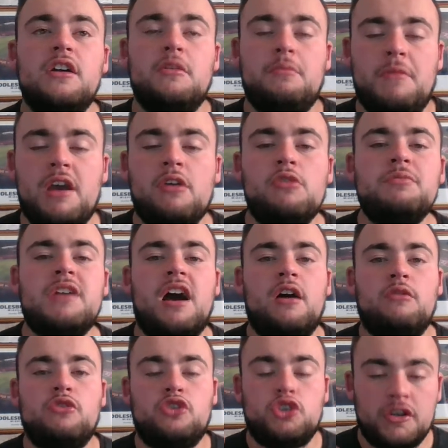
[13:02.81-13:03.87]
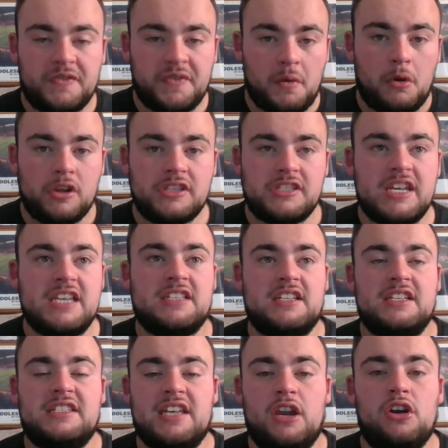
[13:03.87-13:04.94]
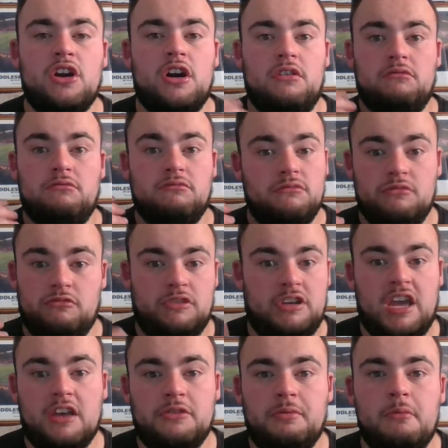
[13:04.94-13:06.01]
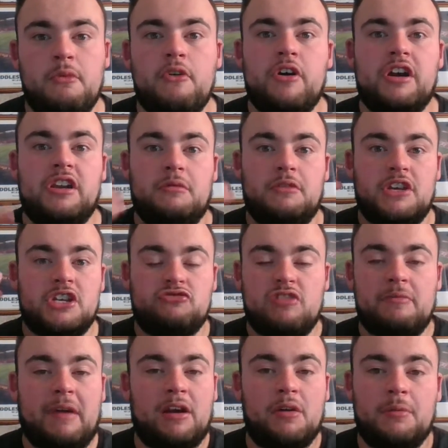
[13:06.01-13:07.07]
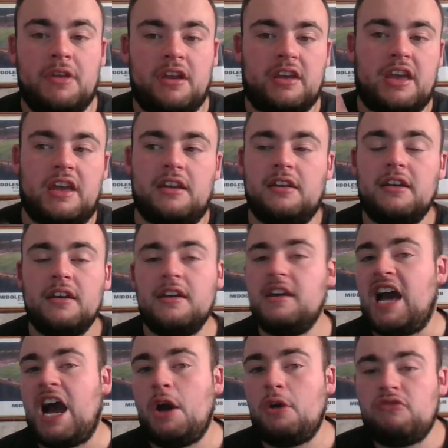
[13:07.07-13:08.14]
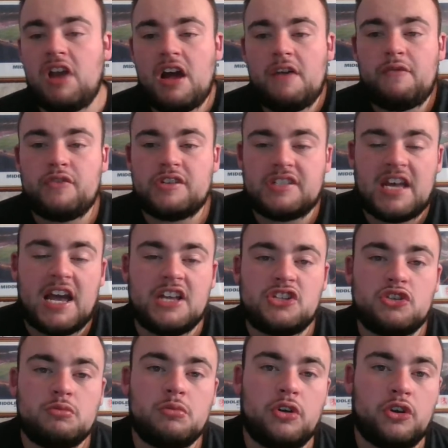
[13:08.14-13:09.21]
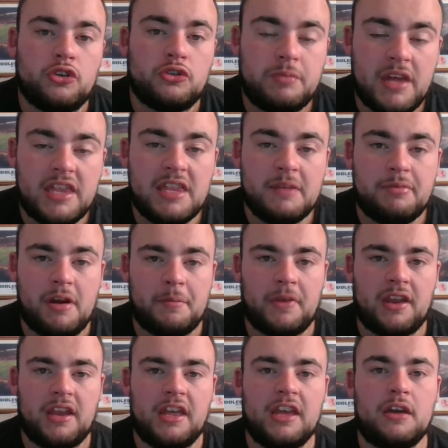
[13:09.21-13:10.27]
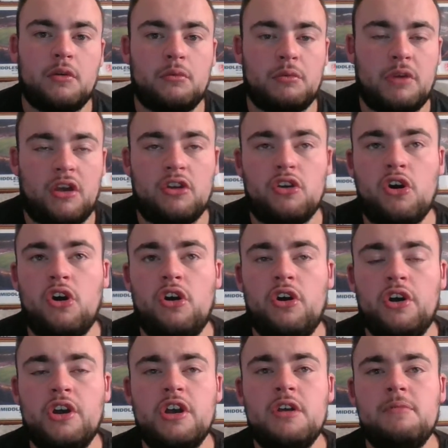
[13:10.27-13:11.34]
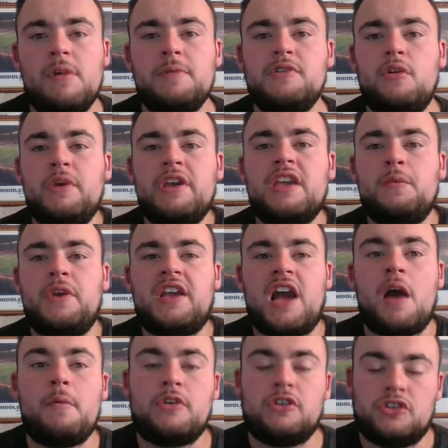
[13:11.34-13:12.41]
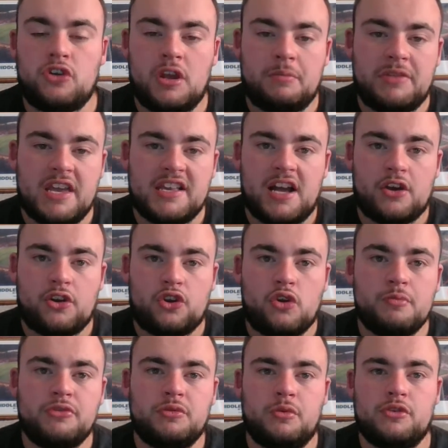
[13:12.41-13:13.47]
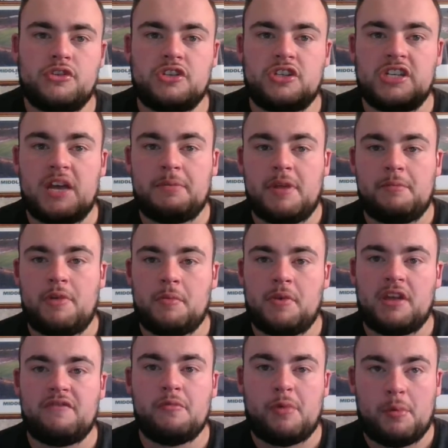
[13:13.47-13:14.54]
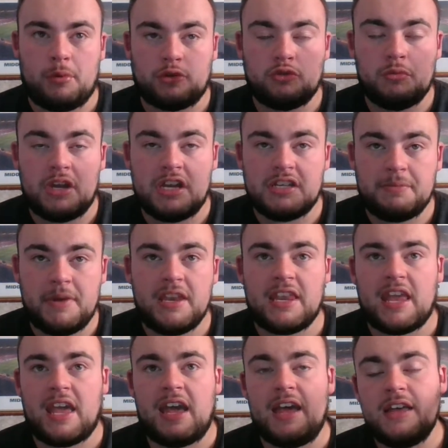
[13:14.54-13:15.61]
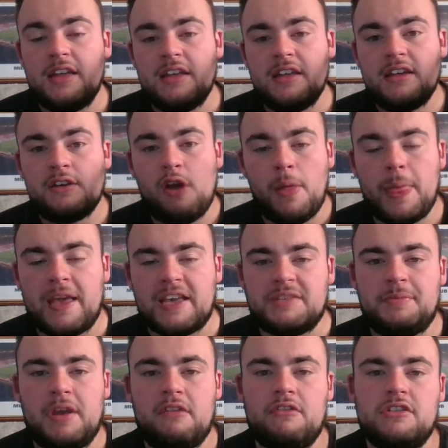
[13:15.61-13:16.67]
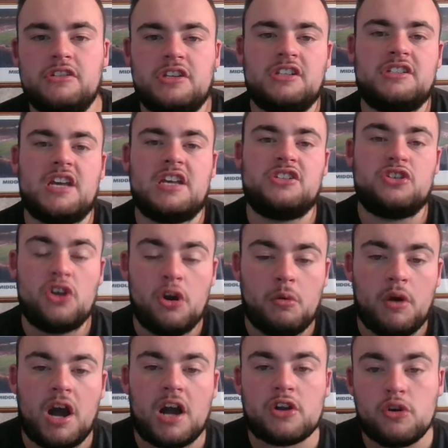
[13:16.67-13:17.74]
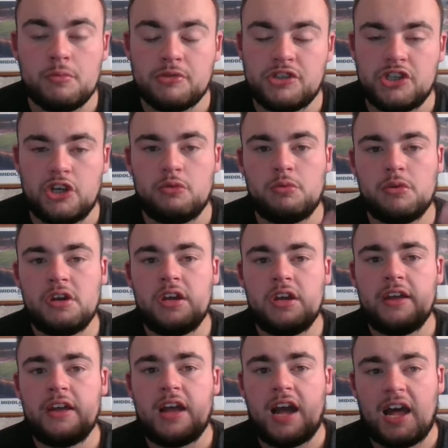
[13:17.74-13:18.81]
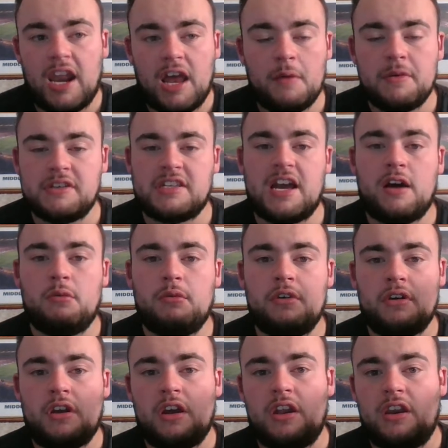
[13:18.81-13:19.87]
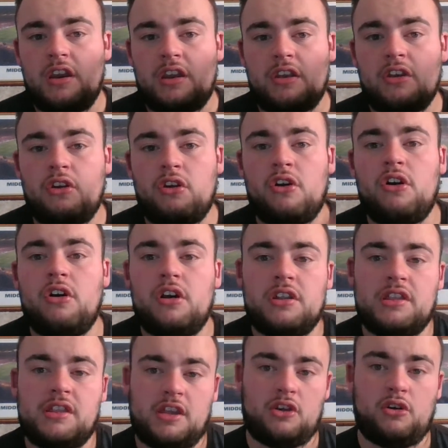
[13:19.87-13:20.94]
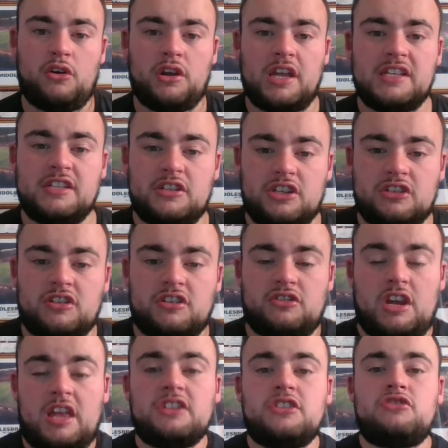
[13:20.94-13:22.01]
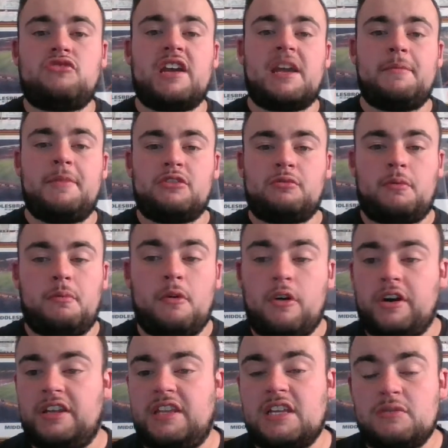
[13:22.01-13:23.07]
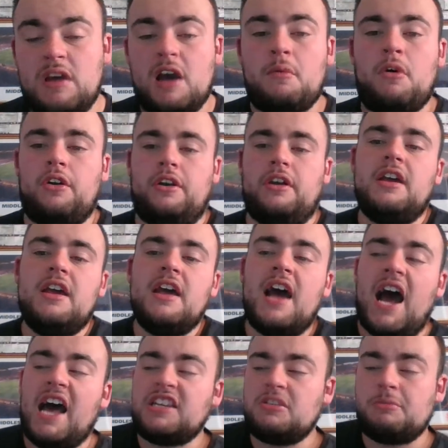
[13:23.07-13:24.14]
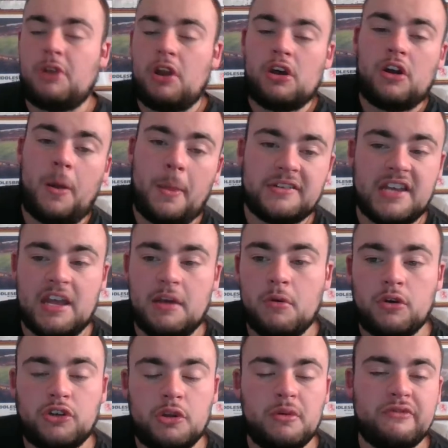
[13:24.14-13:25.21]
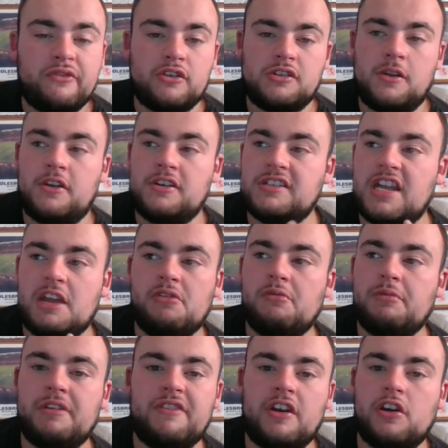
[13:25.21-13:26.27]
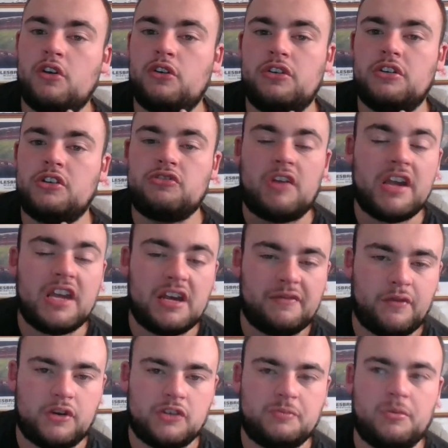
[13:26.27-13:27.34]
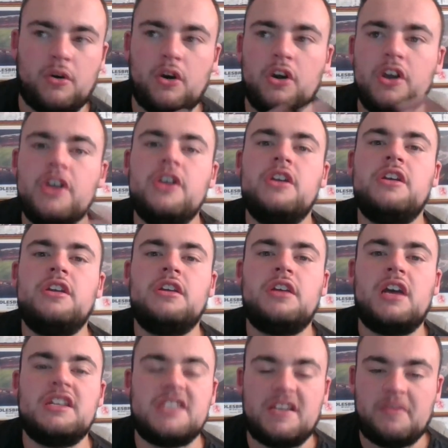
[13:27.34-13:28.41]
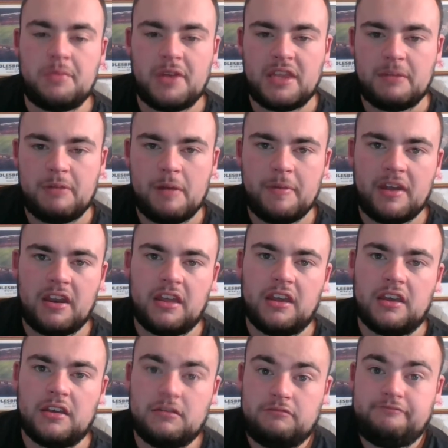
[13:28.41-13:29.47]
Make them come down just for one season and say, look, get us promoted, and you're straight back up there again. I would rather assign someone who's played in the Premier League, you know, maybe it's not week in, week out, because you know the players aren't going to come to us because they're playing Premier League football, but someone that's been there, got the experience, and says, you know what, I come to you, I help you out, and, you know, let's just try and get Middlesbrough promoted. That's what I want. Asen Belonga, I'm not saying he won't do it for us. I'm not saying he won't be a very good striker for us, but has he ever played in the Premier League?